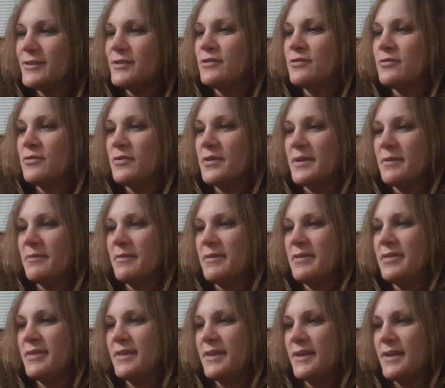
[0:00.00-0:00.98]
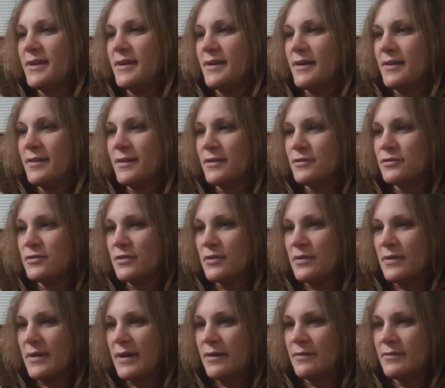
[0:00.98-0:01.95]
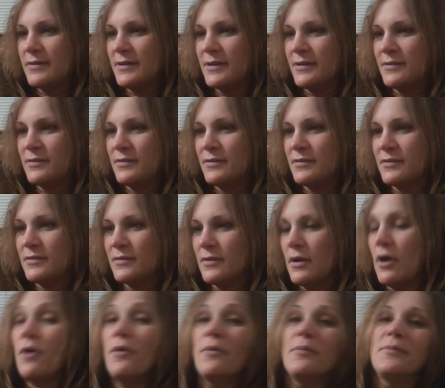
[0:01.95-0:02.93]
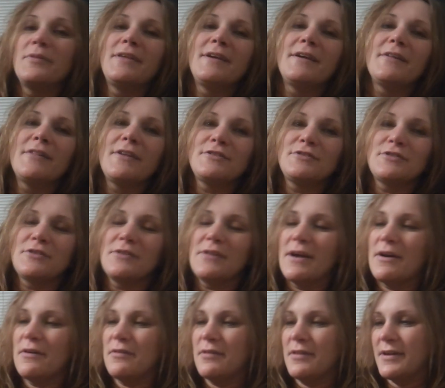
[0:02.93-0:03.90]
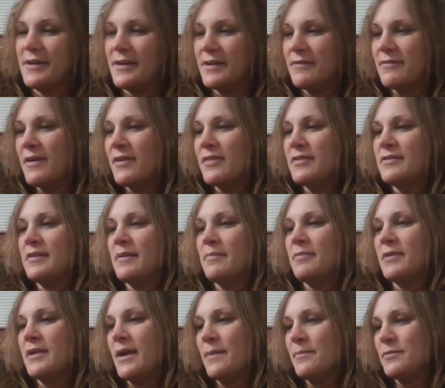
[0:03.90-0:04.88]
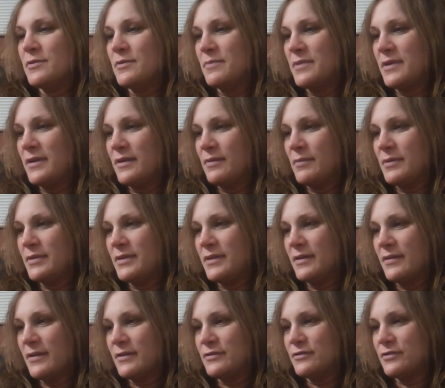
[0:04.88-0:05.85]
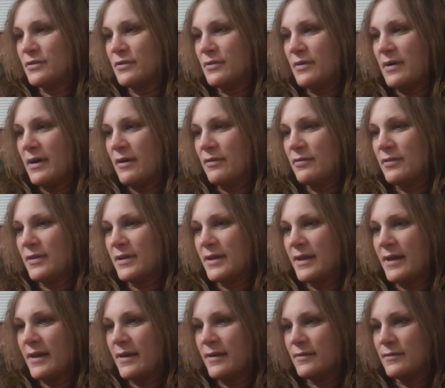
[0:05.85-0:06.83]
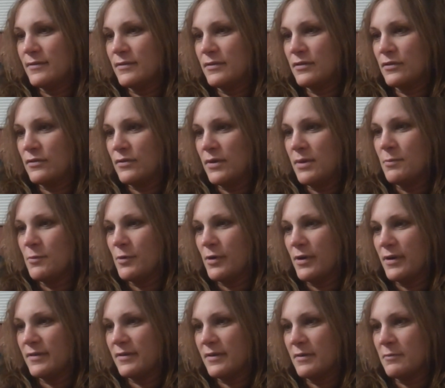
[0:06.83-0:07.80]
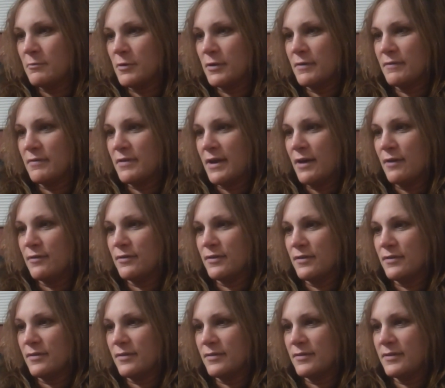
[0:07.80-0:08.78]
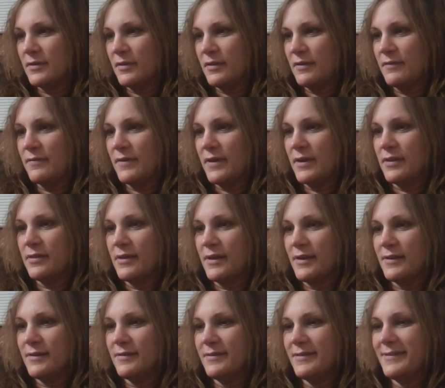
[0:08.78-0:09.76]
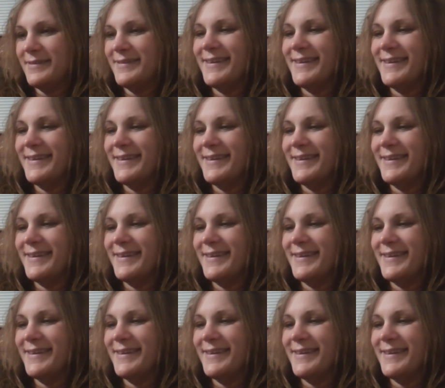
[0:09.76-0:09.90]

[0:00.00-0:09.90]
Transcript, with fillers: Troy, with the electrical outlet at the, oh the electrical outlet. I've had the mm-hmm. same thing happen to me with the electrical outlet at Screamworks in one of the houses. Silly fake things.